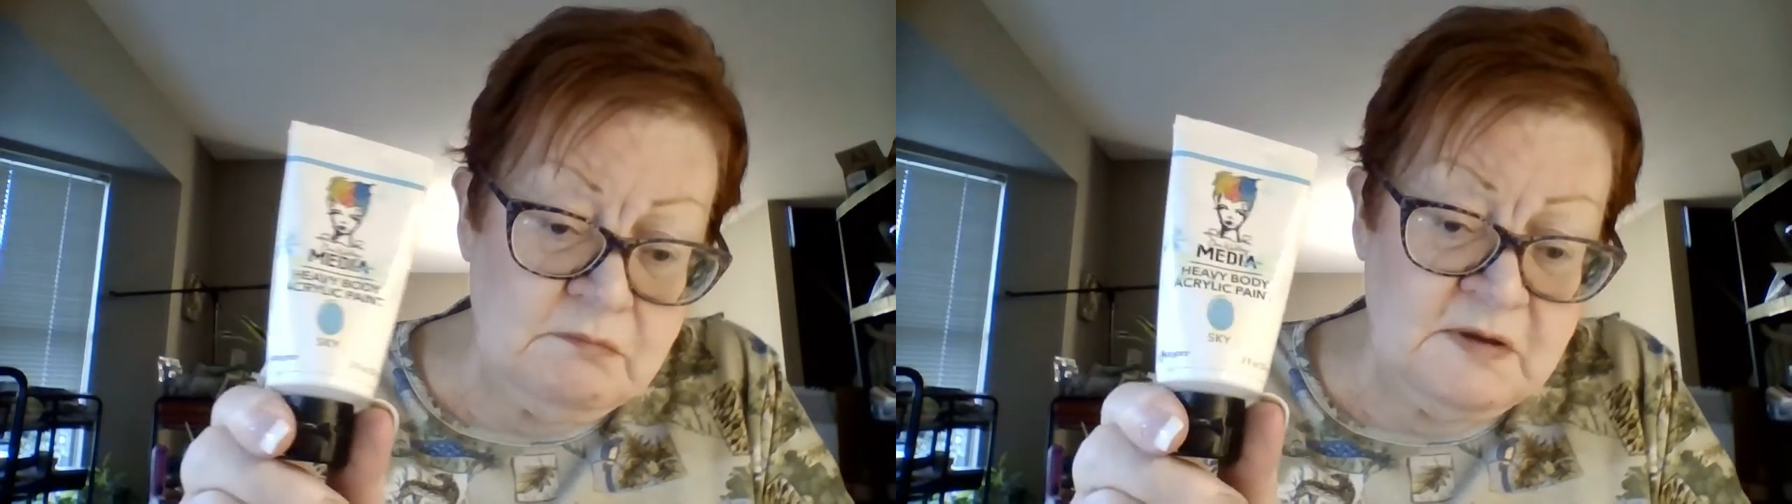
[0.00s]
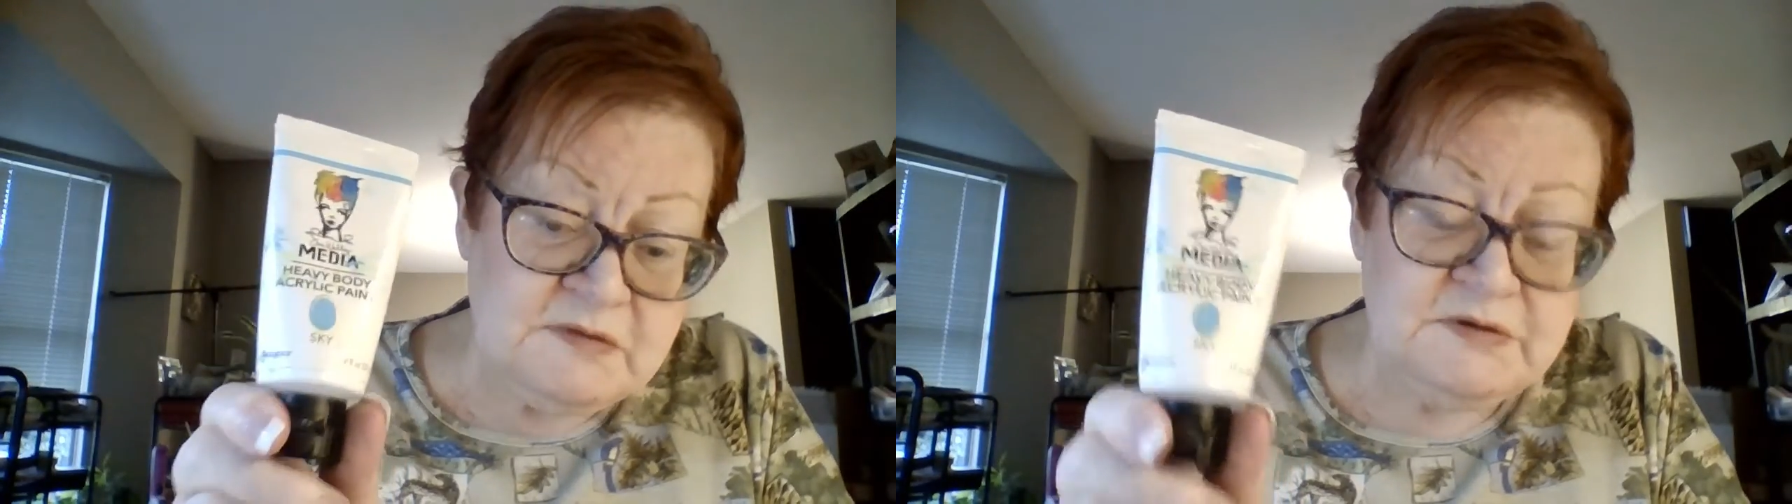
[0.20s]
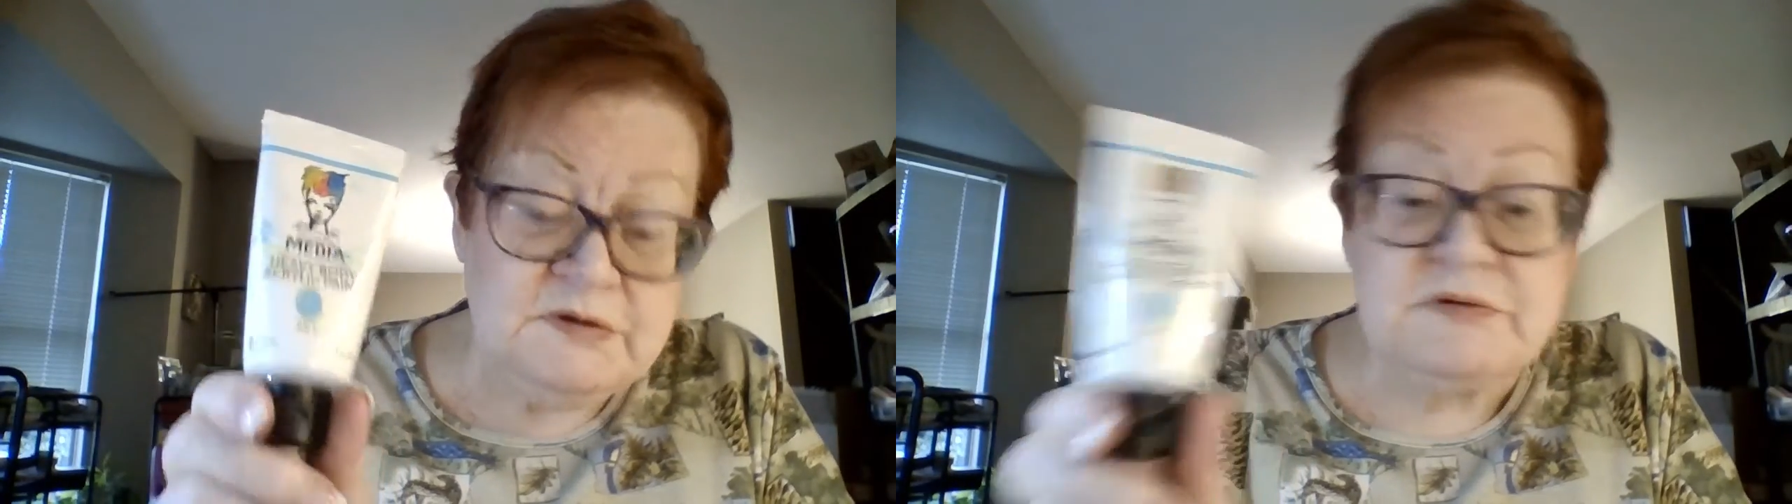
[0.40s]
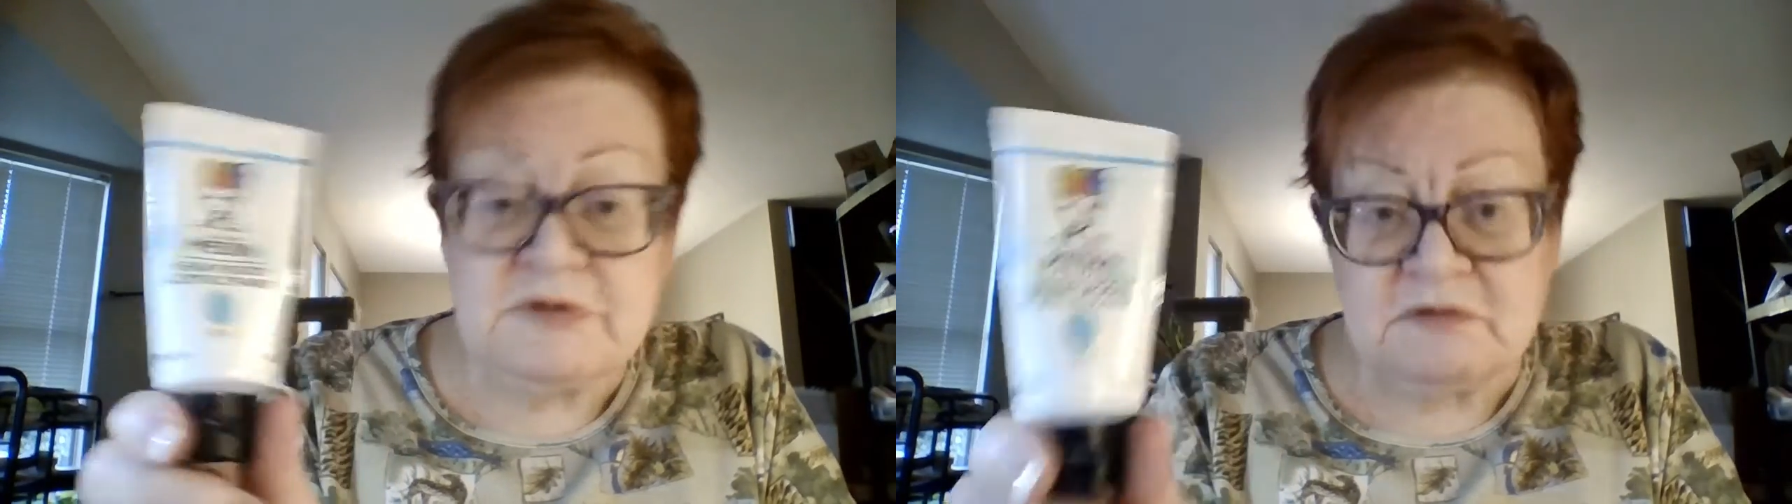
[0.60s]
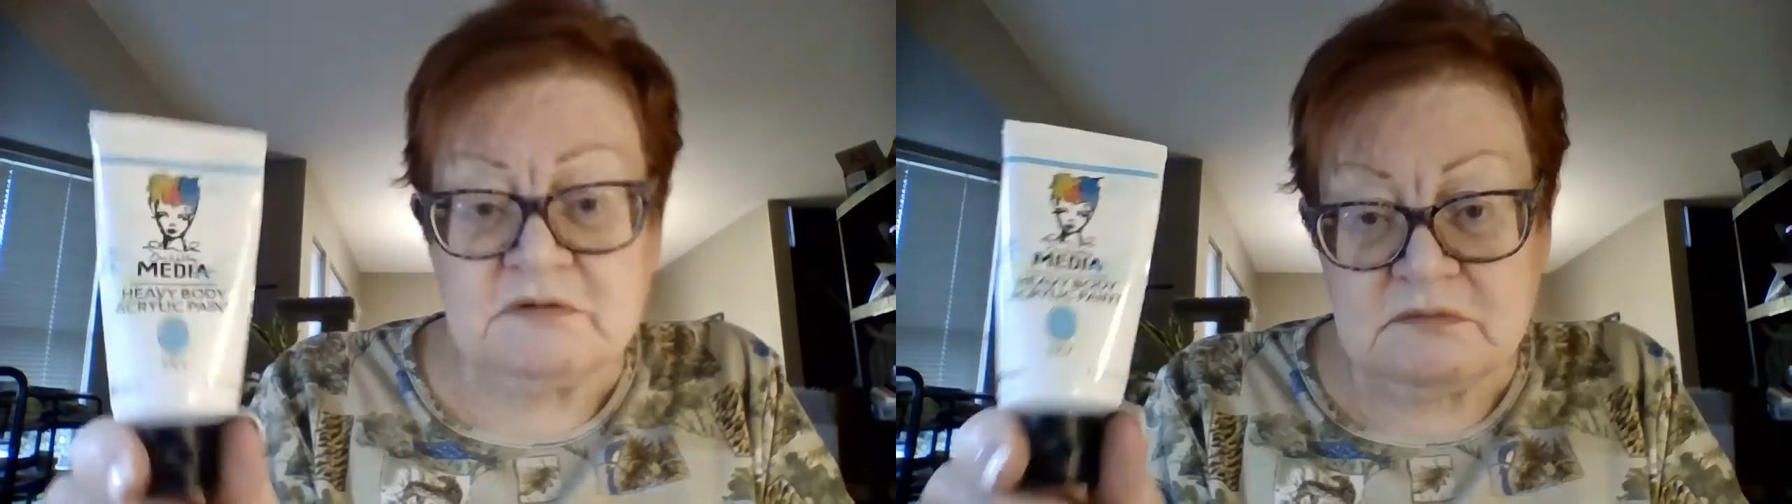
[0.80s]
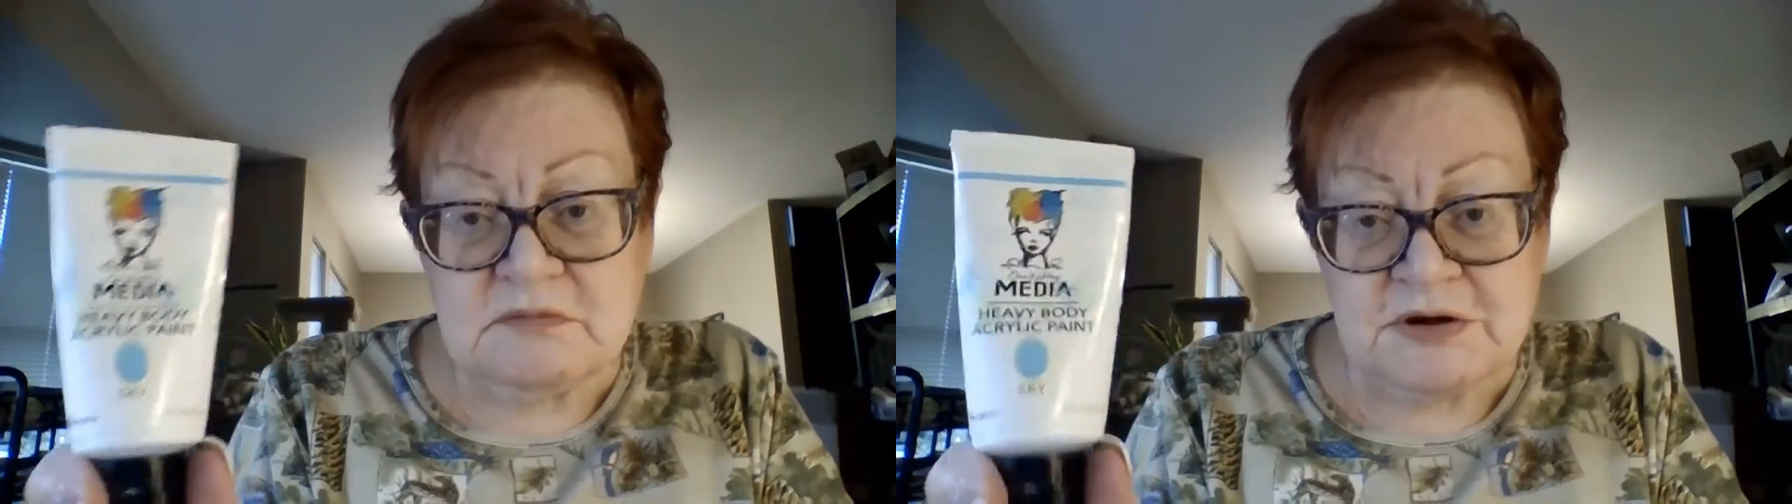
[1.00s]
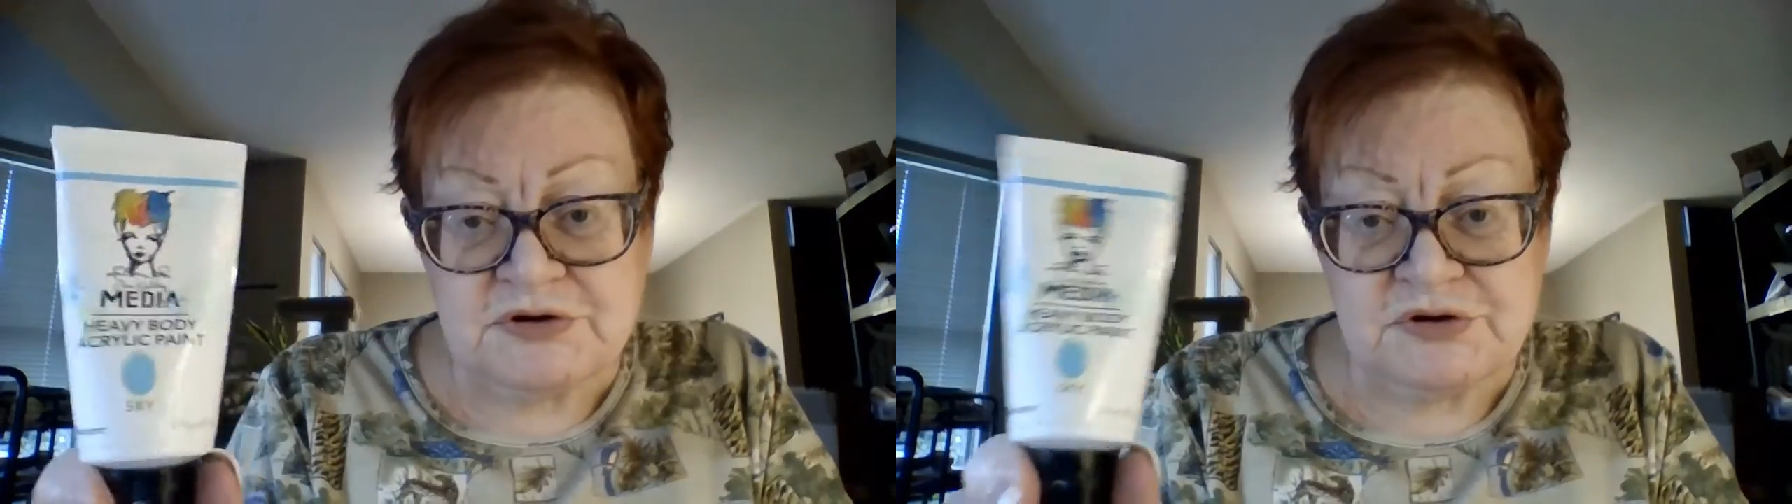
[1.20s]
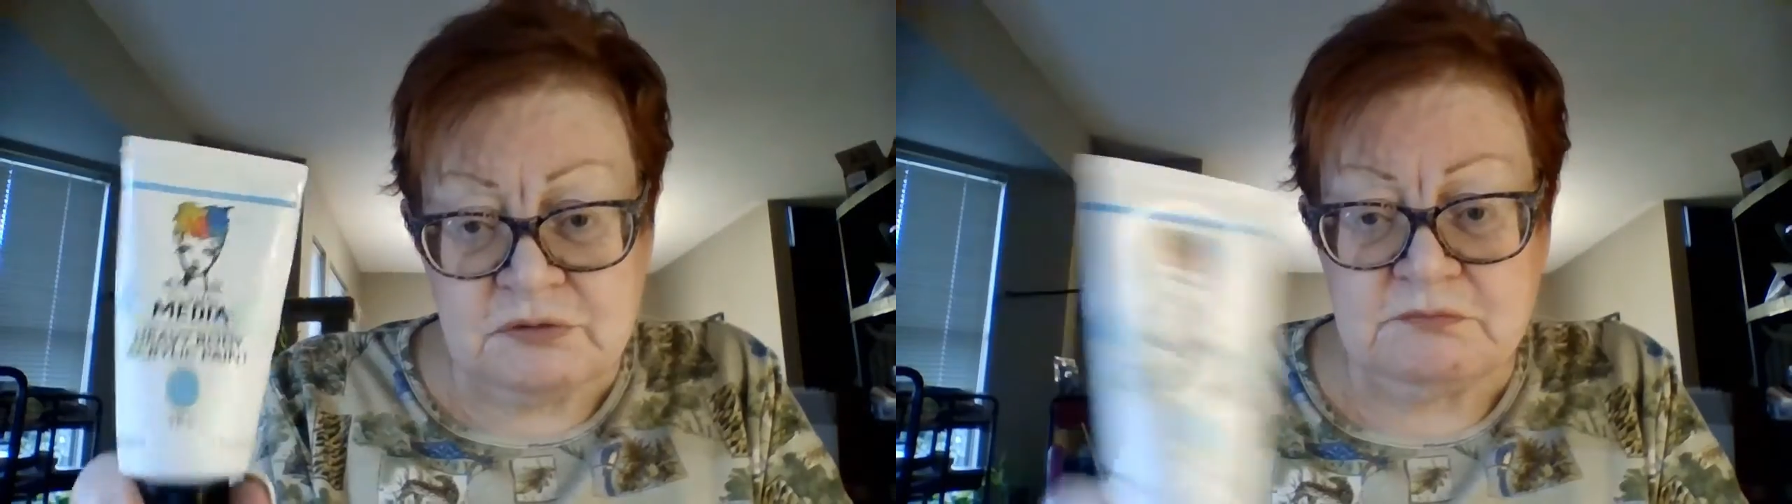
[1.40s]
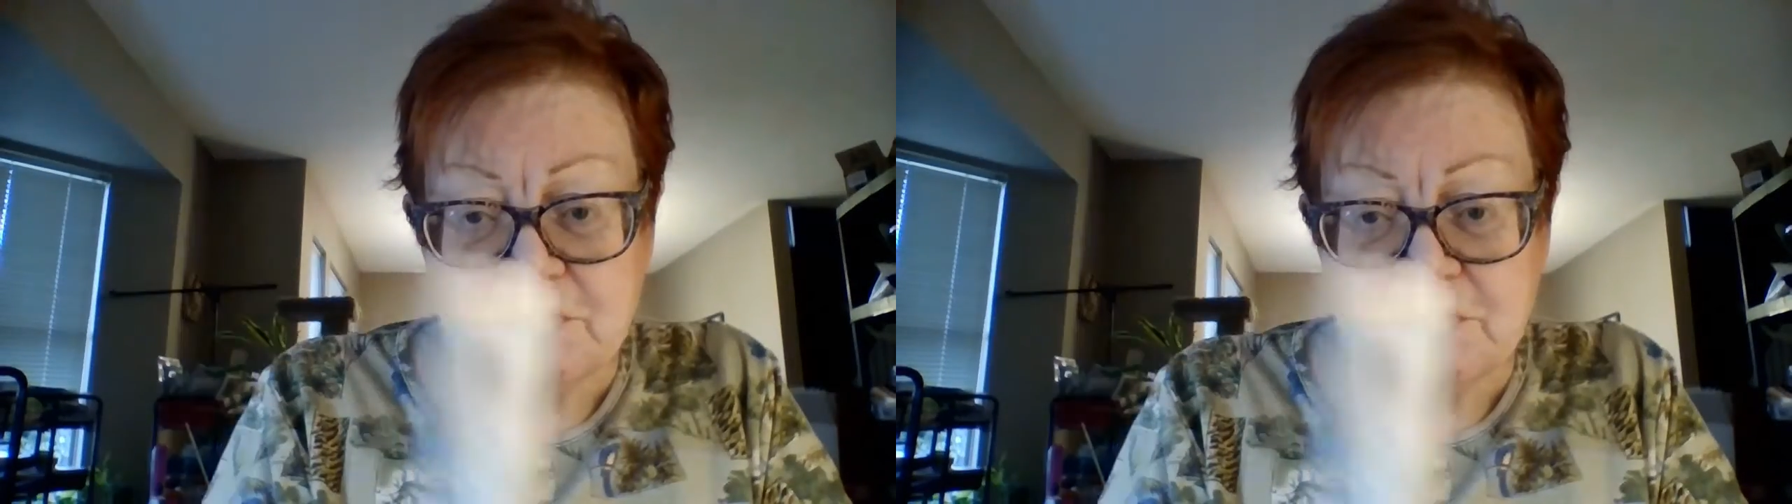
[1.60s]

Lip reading: that's a user issue,